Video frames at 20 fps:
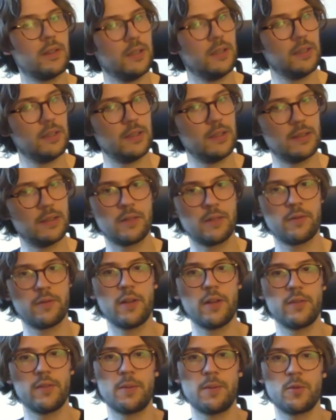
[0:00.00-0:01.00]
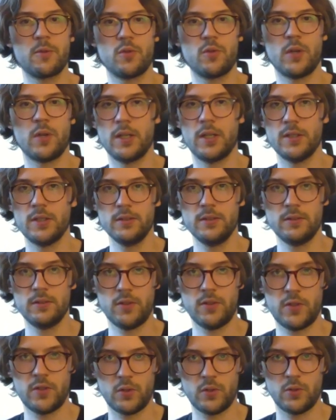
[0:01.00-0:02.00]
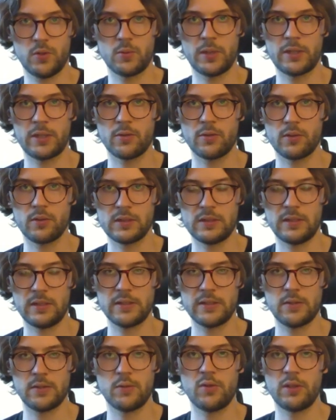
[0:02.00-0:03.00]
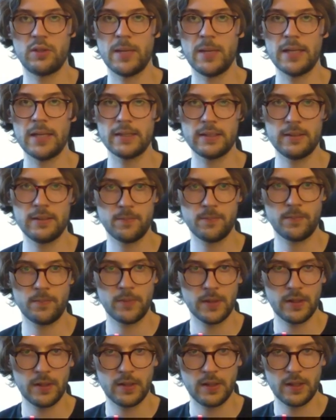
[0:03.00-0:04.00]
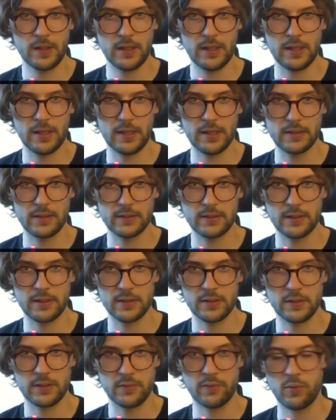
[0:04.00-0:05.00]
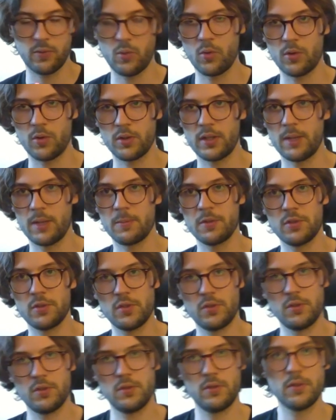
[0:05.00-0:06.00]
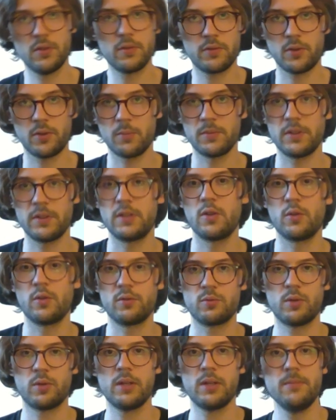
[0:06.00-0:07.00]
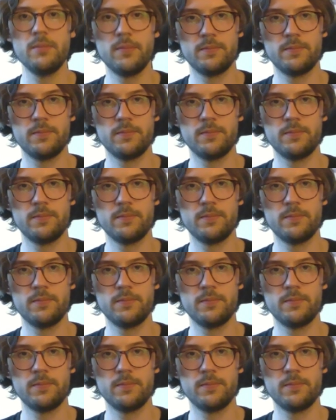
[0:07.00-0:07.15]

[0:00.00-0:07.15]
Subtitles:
5 damage to Han, so Wrecker only takes 3 back, and that's 4 damage from the overwhelm.